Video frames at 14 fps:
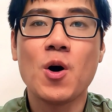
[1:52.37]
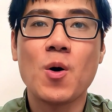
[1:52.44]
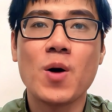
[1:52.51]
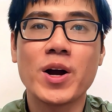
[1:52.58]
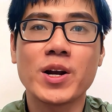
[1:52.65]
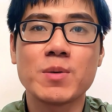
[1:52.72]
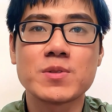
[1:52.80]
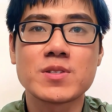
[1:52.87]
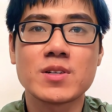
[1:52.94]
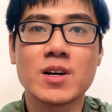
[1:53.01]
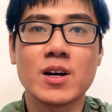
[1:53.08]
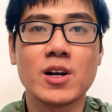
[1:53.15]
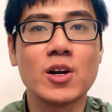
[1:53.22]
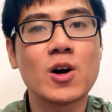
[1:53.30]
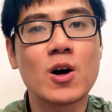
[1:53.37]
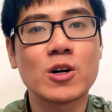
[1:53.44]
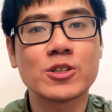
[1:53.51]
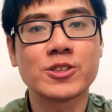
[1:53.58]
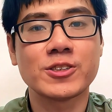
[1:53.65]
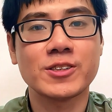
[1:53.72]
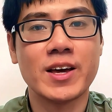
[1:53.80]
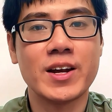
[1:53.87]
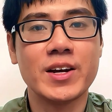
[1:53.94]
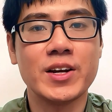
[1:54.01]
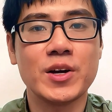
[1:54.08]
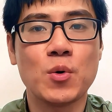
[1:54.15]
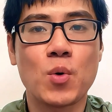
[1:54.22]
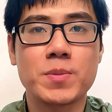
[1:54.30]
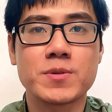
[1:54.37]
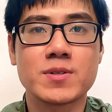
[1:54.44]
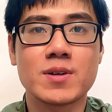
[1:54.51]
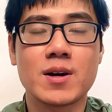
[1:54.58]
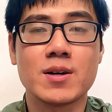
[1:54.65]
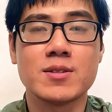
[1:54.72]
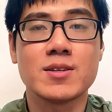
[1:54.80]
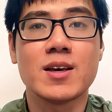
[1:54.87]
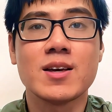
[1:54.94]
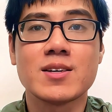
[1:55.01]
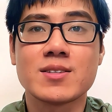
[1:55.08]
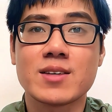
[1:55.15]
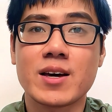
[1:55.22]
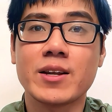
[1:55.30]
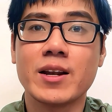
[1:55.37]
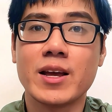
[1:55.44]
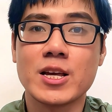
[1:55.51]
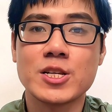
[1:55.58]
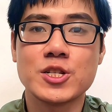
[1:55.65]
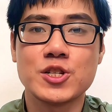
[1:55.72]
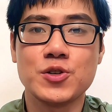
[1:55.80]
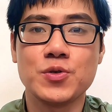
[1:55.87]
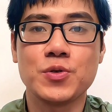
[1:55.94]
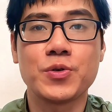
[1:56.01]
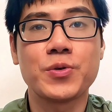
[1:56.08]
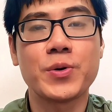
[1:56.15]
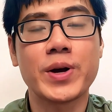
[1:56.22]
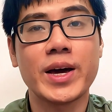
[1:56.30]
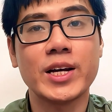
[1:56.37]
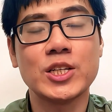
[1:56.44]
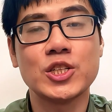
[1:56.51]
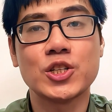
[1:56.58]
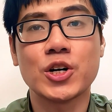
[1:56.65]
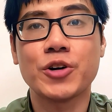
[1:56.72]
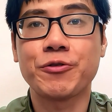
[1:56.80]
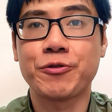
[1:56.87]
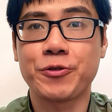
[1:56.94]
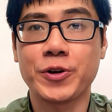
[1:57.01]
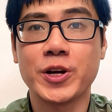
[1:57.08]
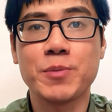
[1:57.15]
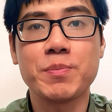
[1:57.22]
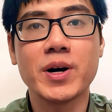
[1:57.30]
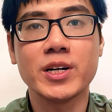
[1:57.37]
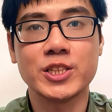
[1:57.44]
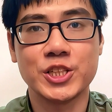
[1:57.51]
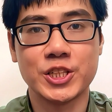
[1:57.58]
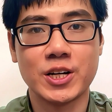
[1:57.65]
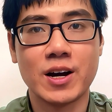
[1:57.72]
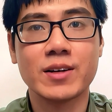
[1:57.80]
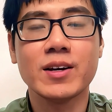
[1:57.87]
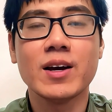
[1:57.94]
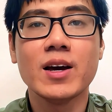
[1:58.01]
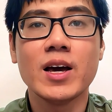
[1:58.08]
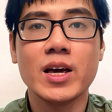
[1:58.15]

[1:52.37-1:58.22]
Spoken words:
One of the long-standing websites that lets you create your free birth chart